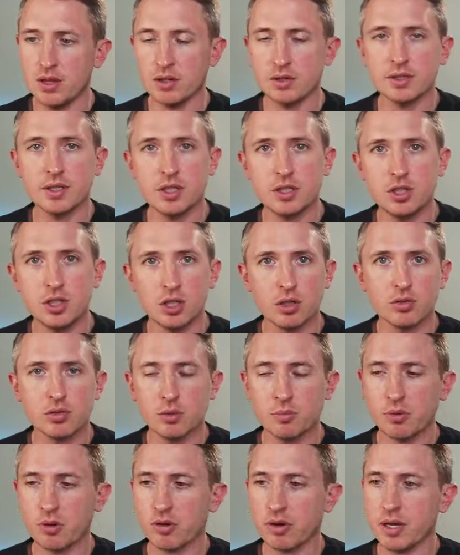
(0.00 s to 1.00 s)
There's a
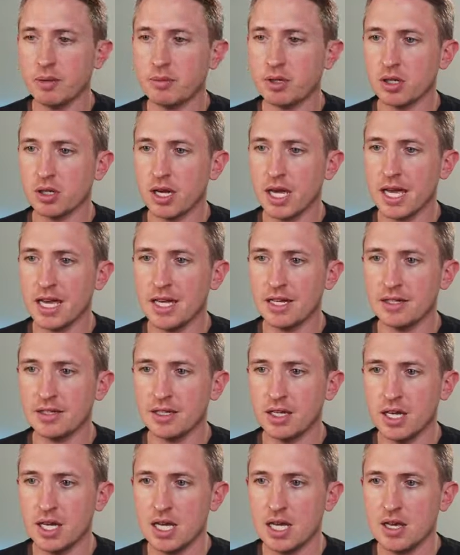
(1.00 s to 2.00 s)
children parameter,
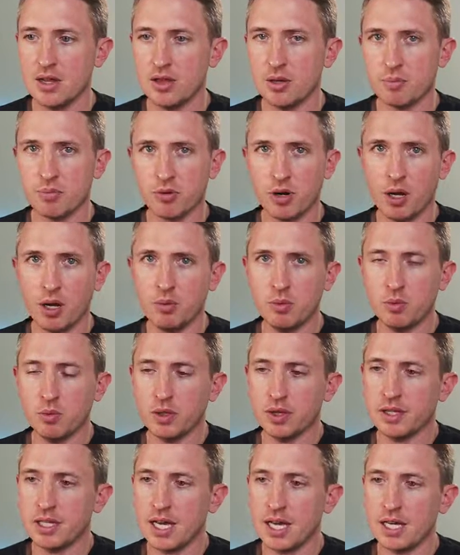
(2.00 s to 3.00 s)
and the problem
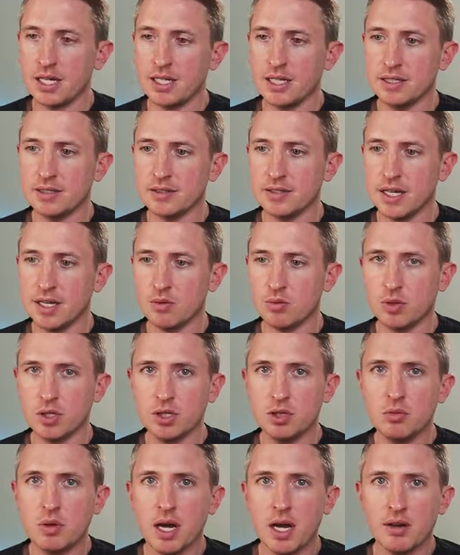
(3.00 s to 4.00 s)
with that is that
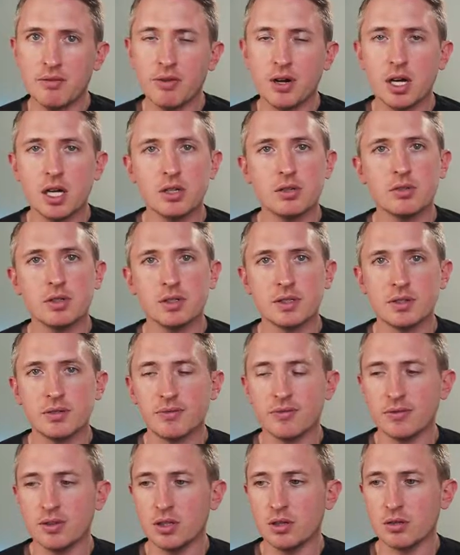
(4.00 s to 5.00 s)
when you have hundreds
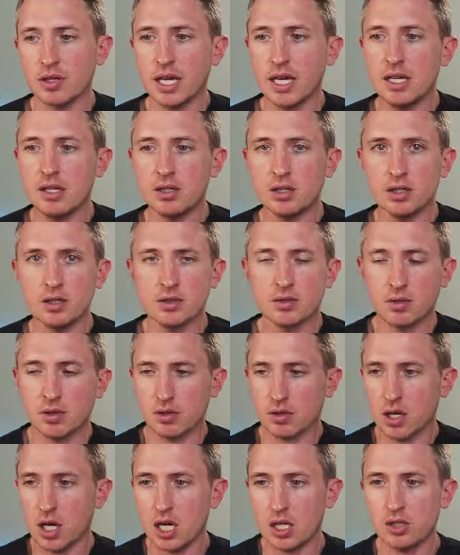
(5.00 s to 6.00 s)
of locations
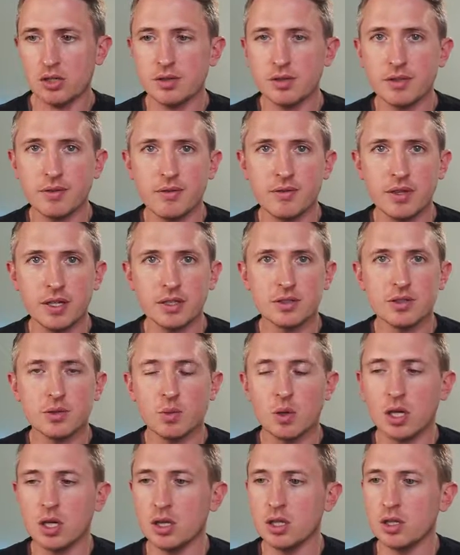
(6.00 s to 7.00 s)
or hundreds of things you
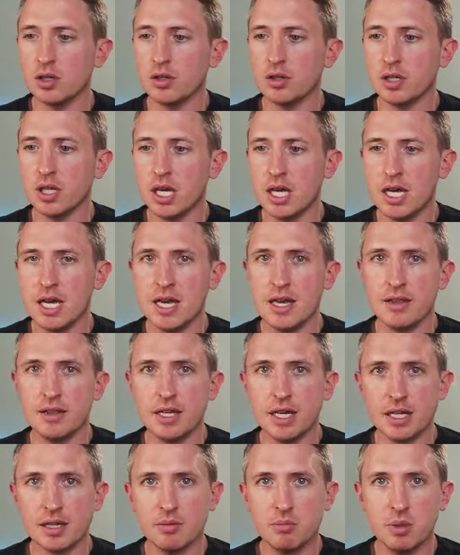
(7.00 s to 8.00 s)
want to load,
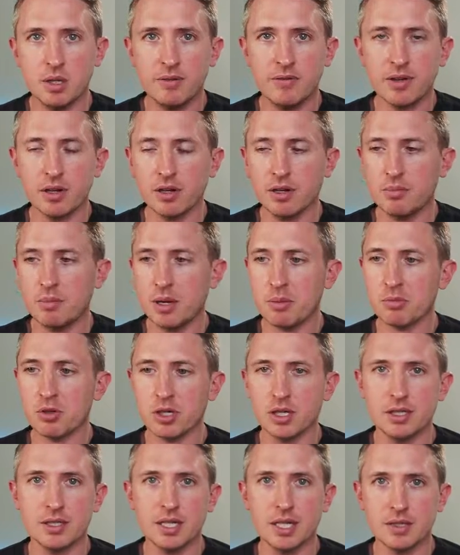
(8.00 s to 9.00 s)
that could be very
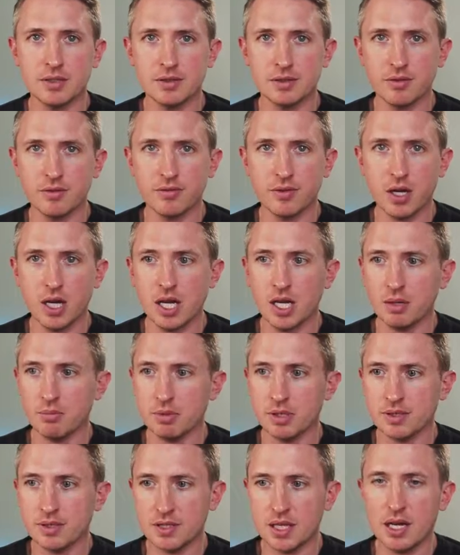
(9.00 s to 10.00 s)
memory intensive.
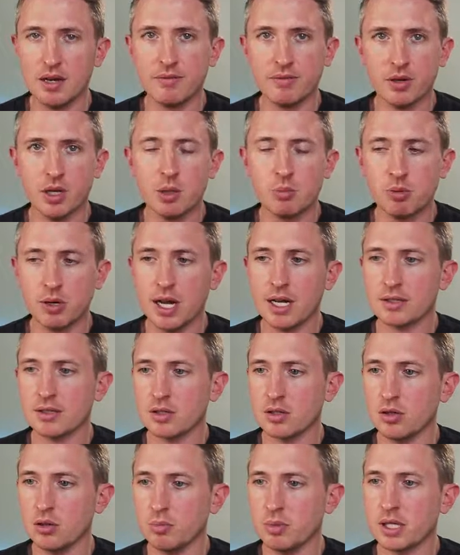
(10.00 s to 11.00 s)
It's not very
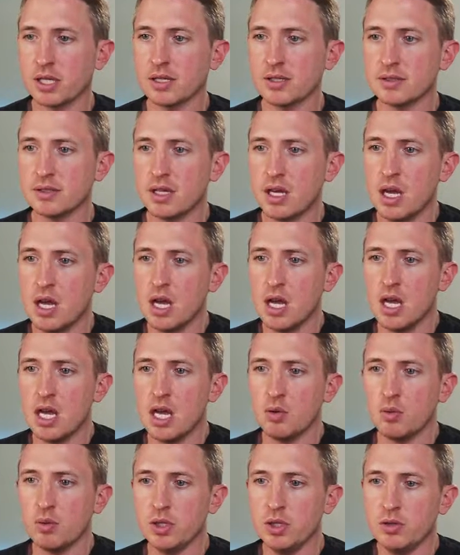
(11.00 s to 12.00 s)
practical because
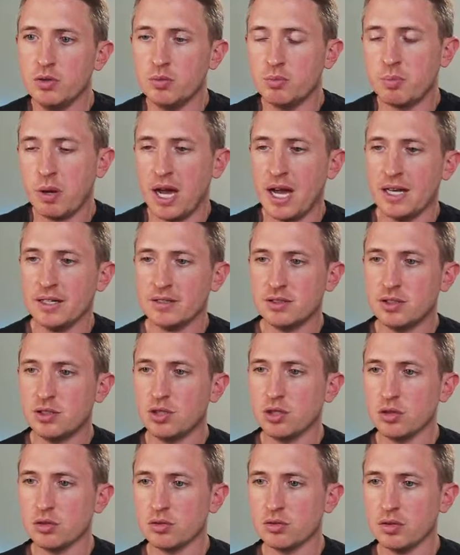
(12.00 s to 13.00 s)
when you pass
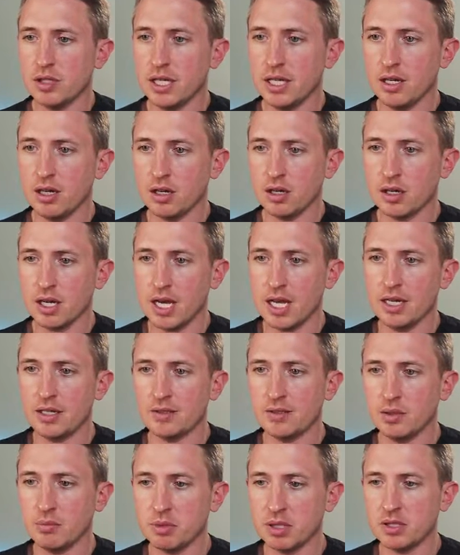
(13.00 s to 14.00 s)
children here and
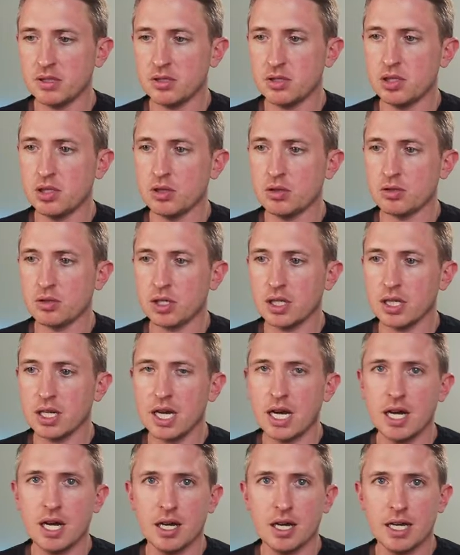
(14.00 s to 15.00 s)
something to children,
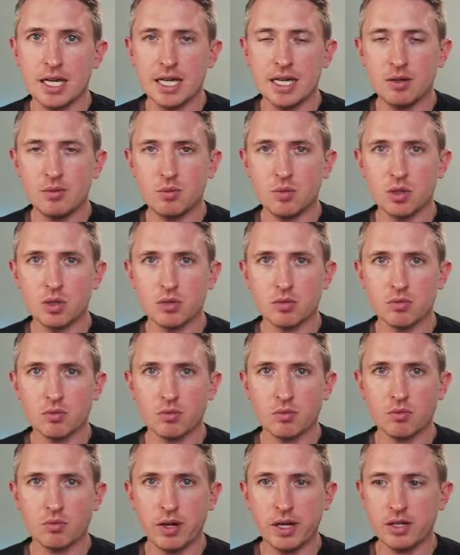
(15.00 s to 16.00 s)
it
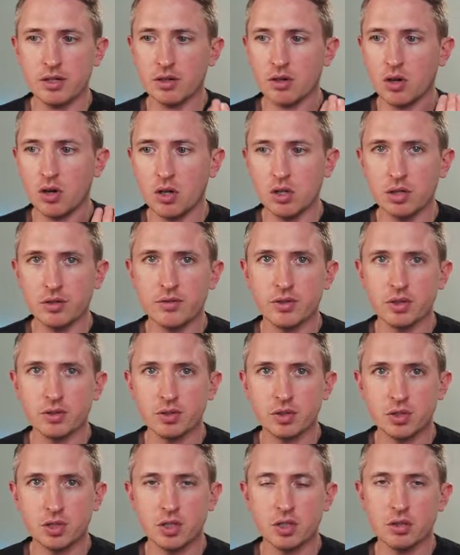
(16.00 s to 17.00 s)
will render all of
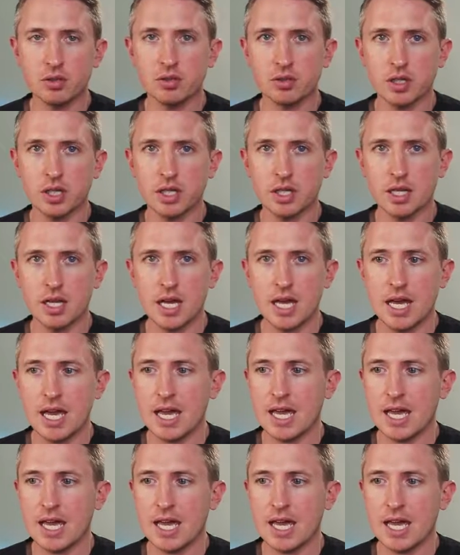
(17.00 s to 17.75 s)
those children.